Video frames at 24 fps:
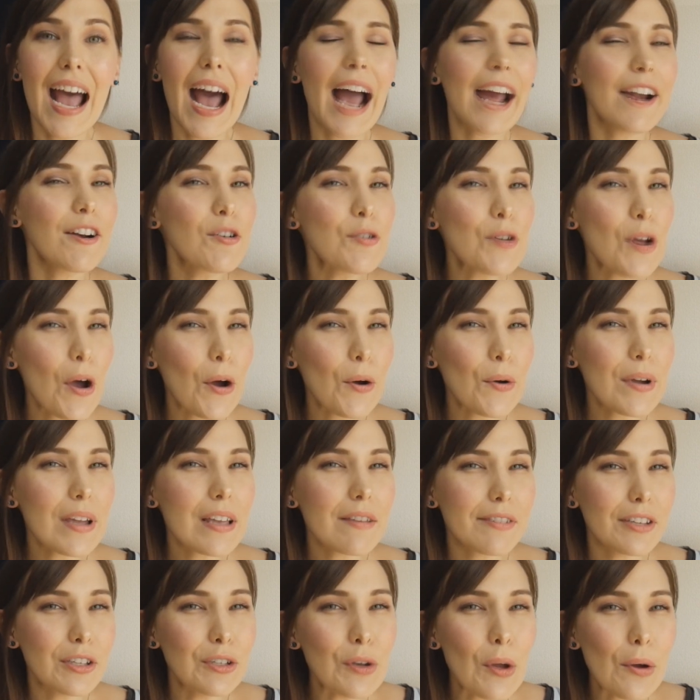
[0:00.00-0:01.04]
I don't know
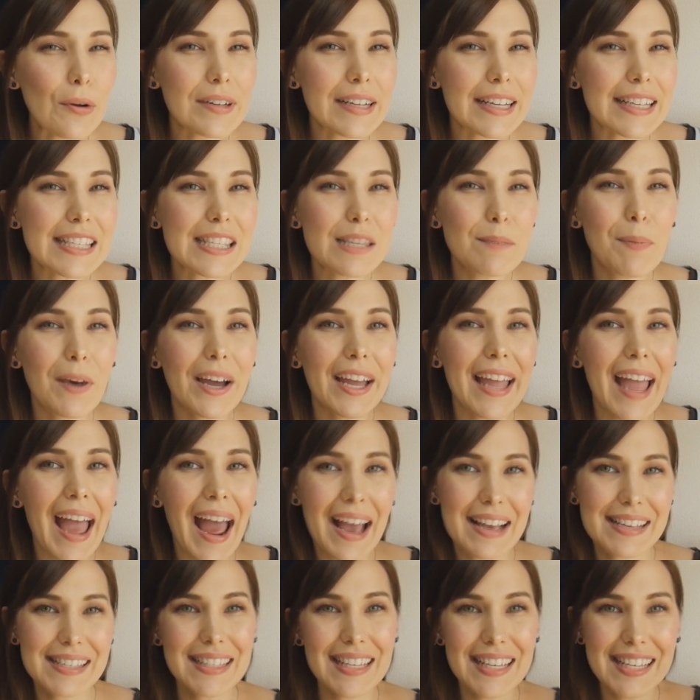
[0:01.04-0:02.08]
if you noticed, but
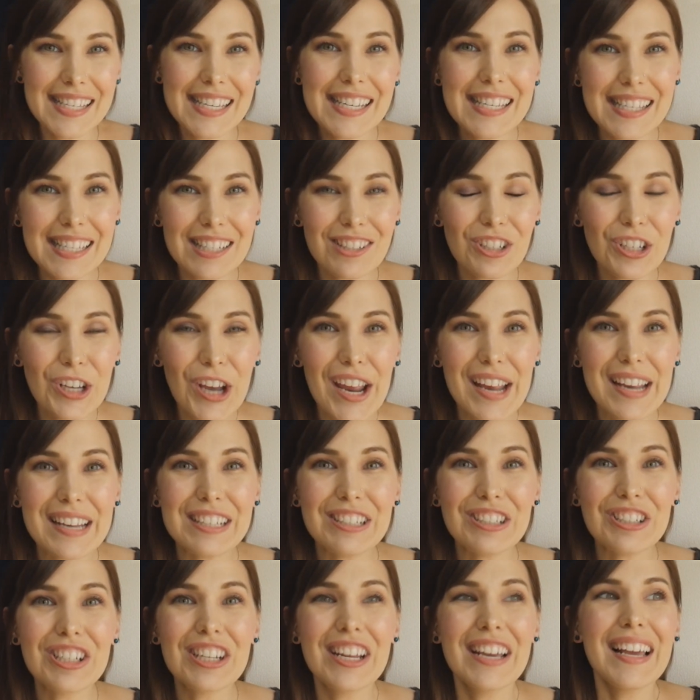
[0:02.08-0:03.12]
as the season
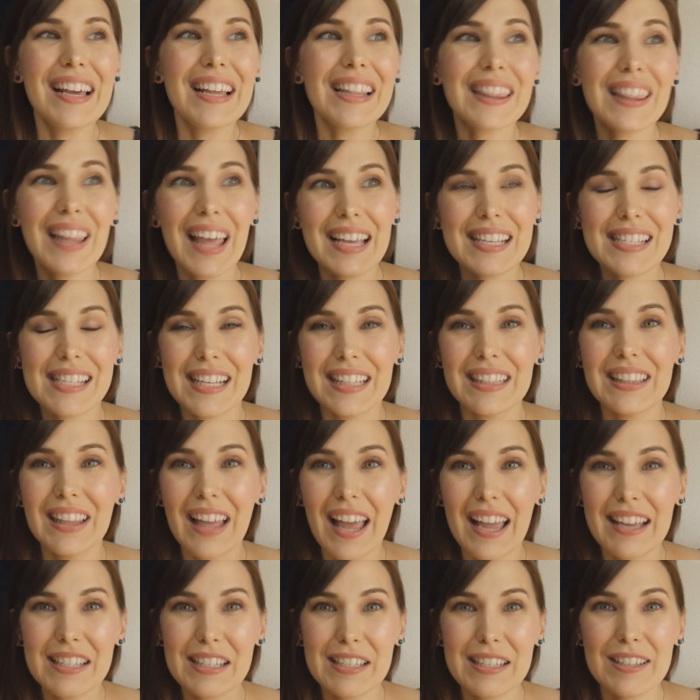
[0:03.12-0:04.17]
changed, less and
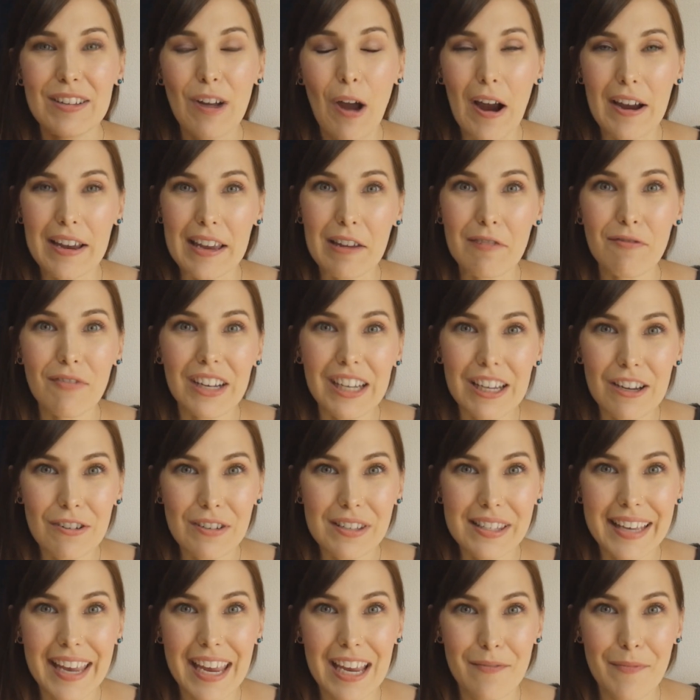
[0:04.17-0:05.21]
less talking
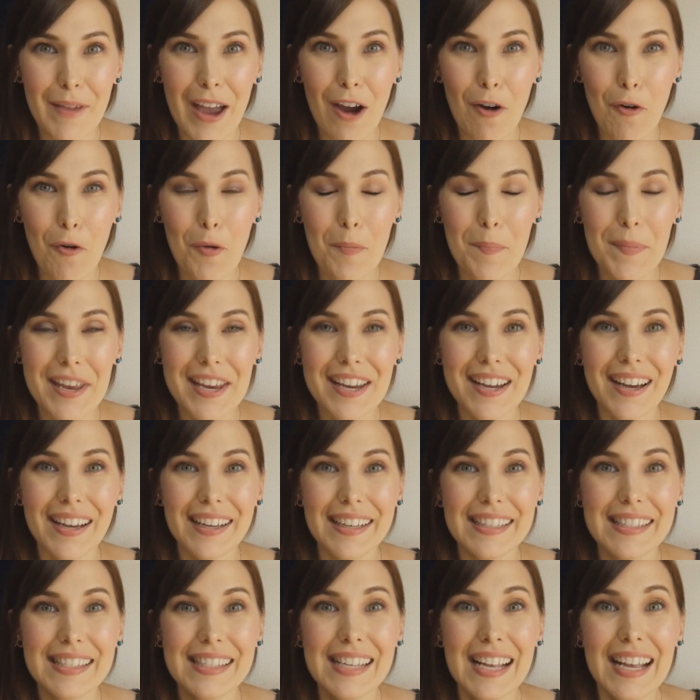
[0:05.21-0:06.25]
videos came out
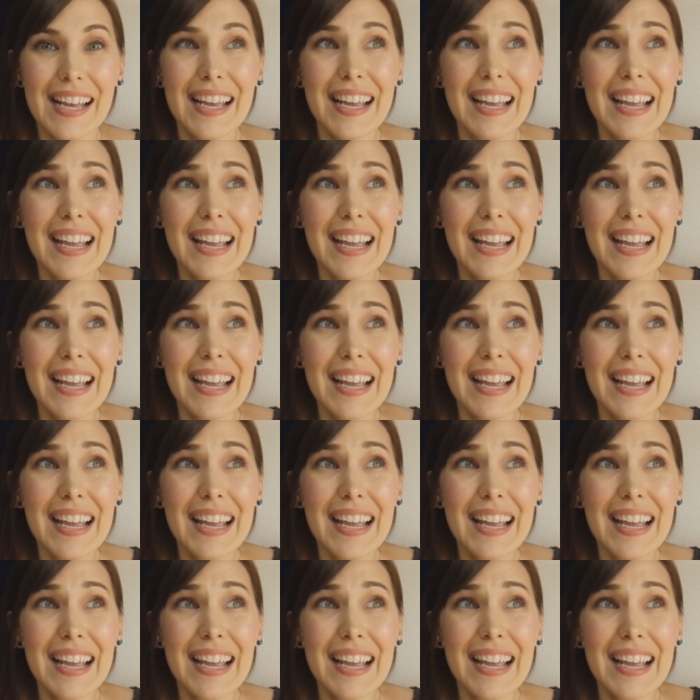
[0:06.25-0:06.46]
because